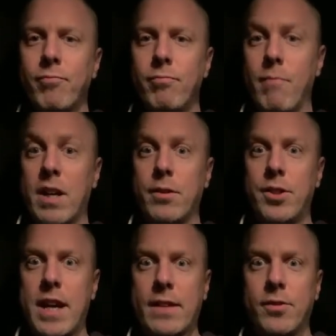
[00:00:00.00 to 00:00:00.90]
Michael
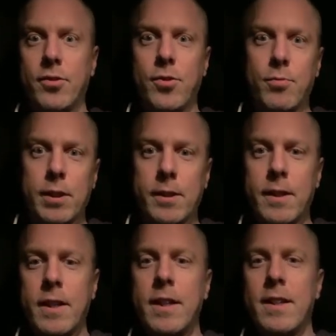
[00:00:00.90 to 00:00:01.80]
Jackson's Thriller.
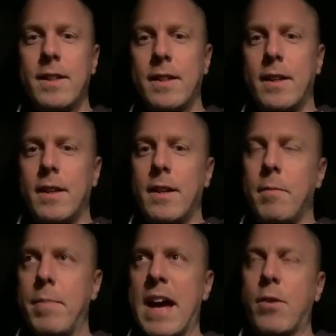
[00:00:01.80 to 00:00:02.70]

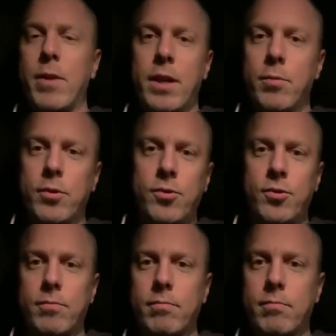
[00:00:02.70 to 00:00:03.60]
Back when he
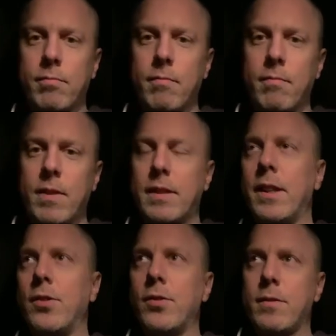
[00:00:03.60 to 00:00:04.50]
was, at
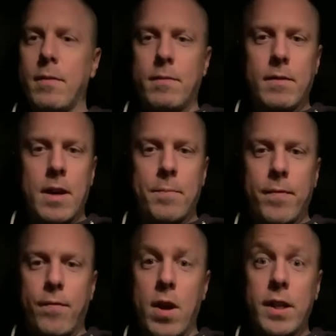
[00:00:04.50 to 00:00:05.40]
least up
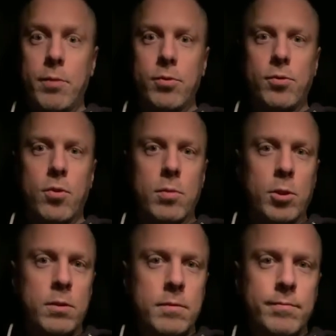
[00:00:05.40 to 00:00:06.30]
front, he was normal.